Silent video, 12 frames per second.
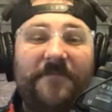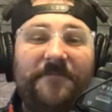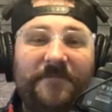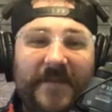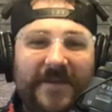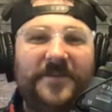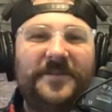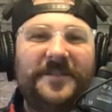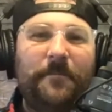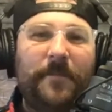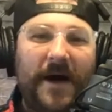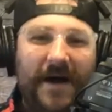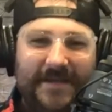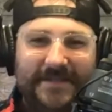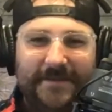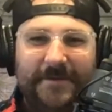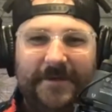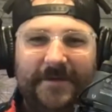feels
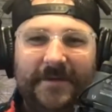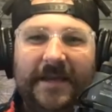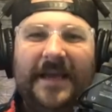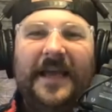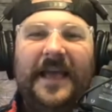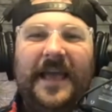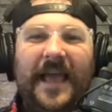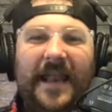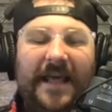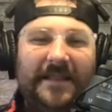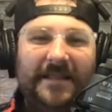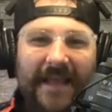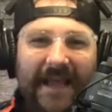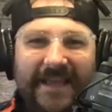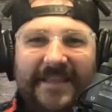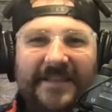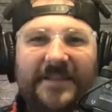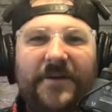impossible. And I
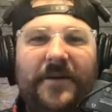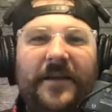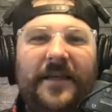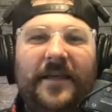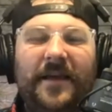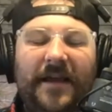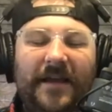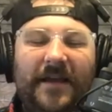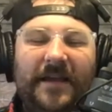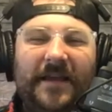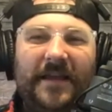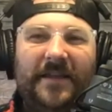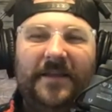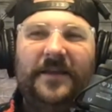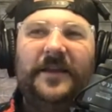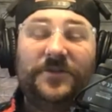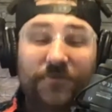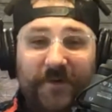like that
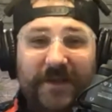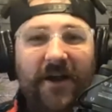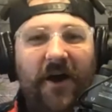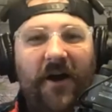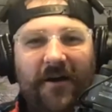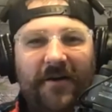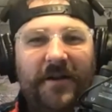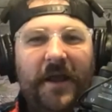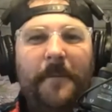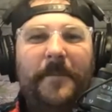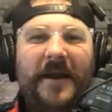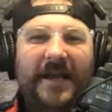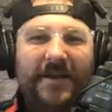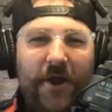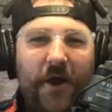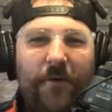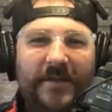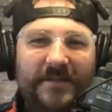it's really hard, but I
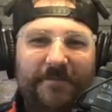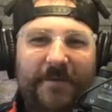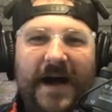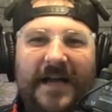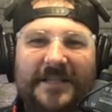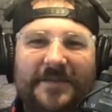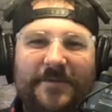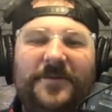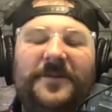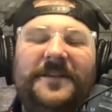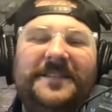know it's possible. Because